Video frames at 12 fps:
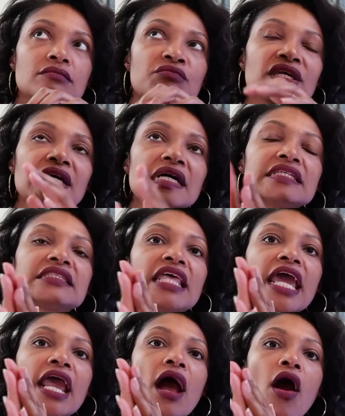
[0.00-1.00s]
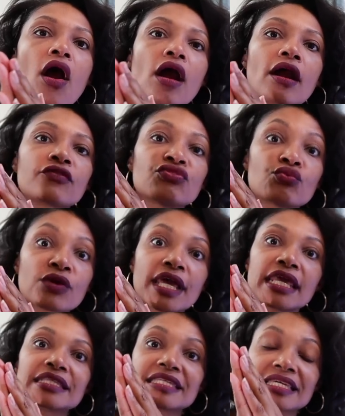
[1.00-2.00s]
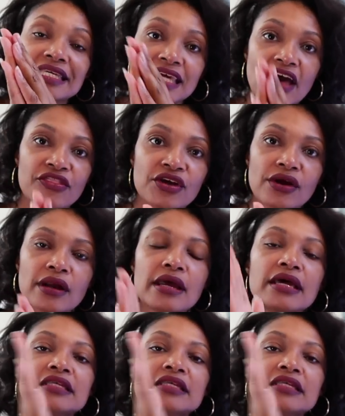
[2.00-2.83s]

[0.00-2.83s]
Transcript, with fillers: because they are threaded together,